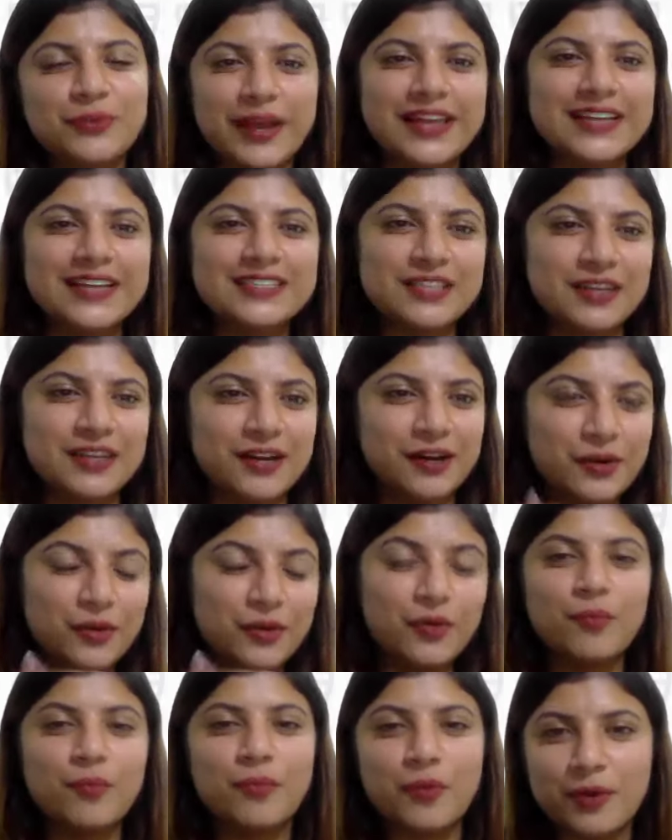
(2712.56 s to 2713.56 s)
to, I guess,
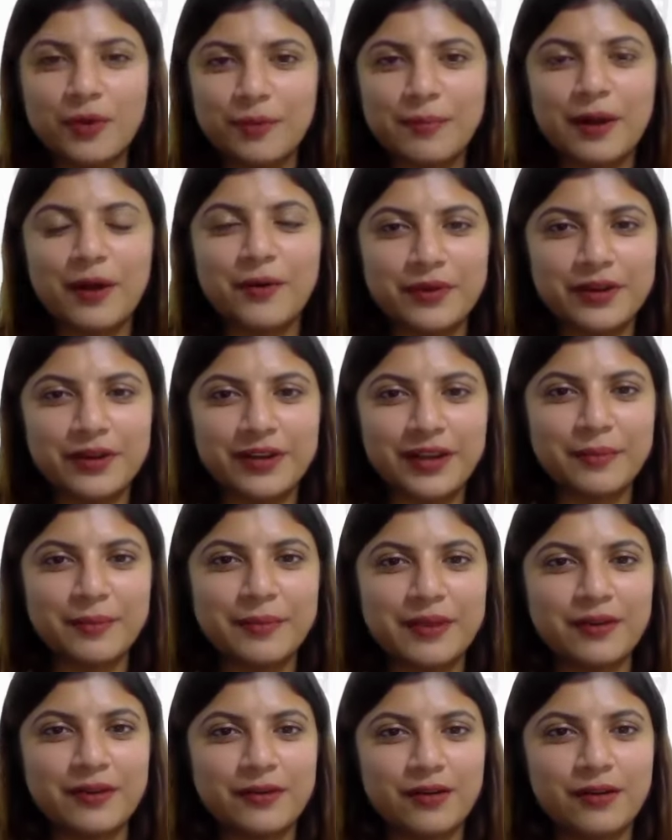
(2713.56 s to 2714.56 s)
know more about it. I
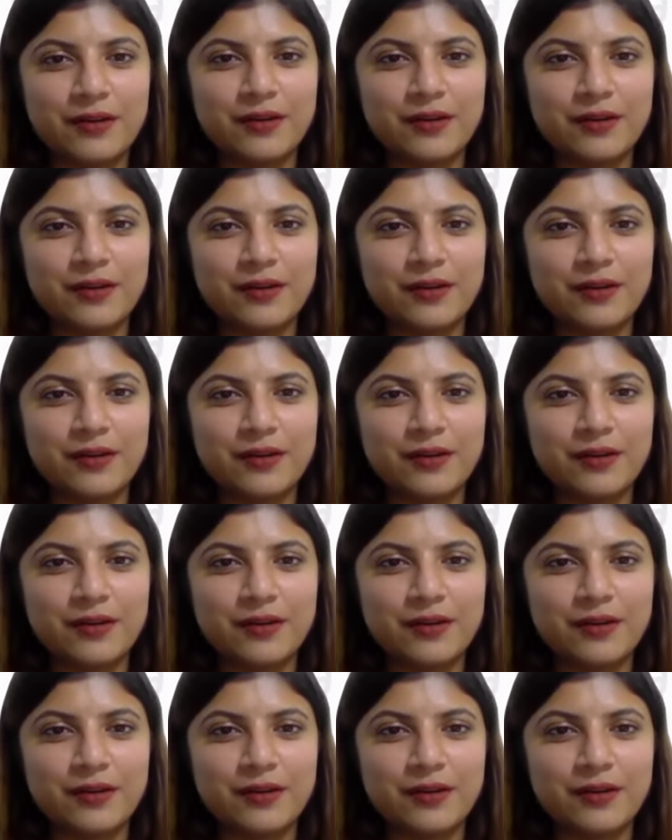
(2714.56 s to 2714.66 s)
mean,